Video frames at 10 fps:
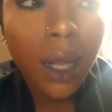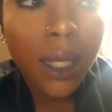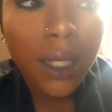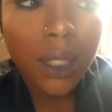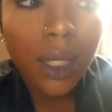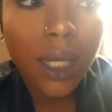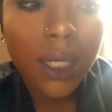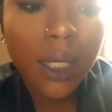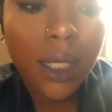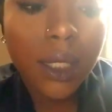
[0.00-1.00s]
And is it
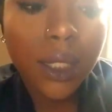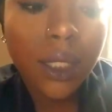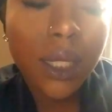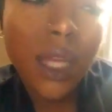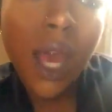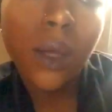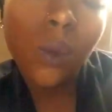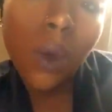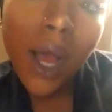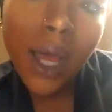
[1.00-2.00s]
is that
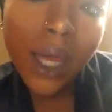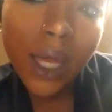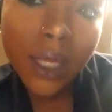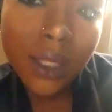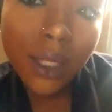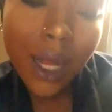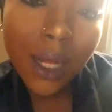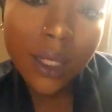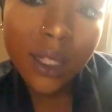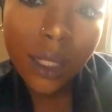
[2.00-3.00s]
why it's
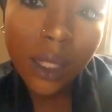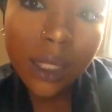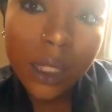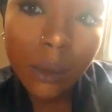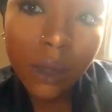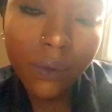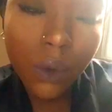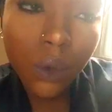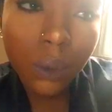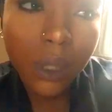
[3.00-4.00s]
not syncing to my
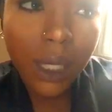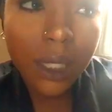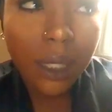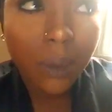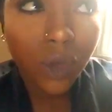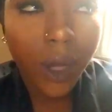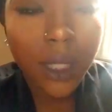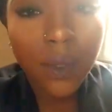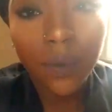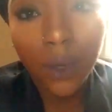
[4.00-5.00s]
phone? Because I'm
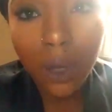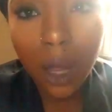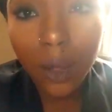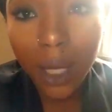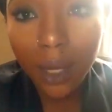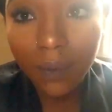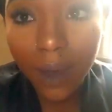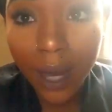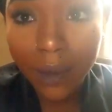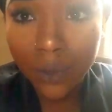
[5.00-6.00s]
trying to figure out if
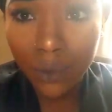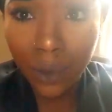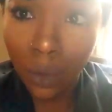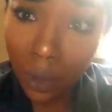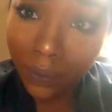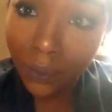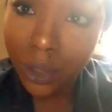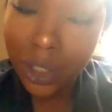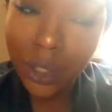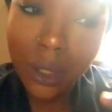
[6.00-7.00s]
I have to record for
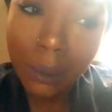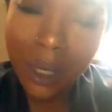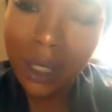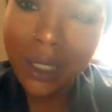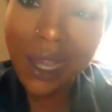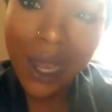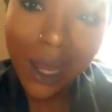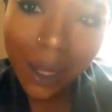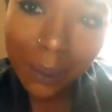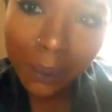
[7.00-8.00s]
a certain amount of
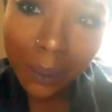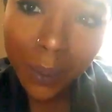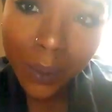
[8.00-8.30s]
time